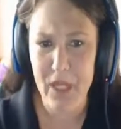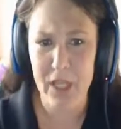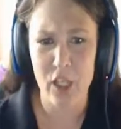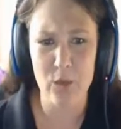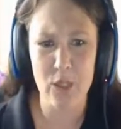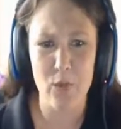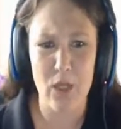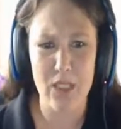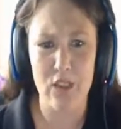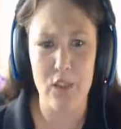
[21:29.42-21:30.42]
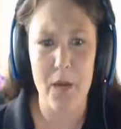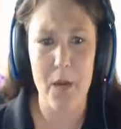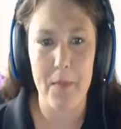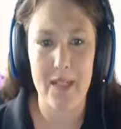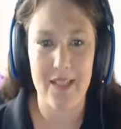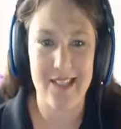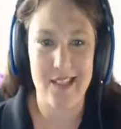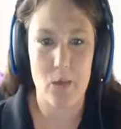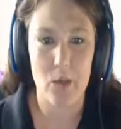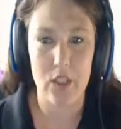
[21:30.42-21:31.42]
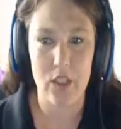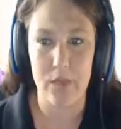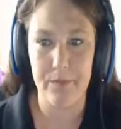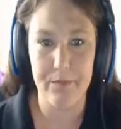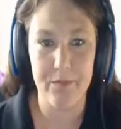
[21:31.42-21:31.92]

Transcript: And the only reason why I do the battle pass is because I want the shit.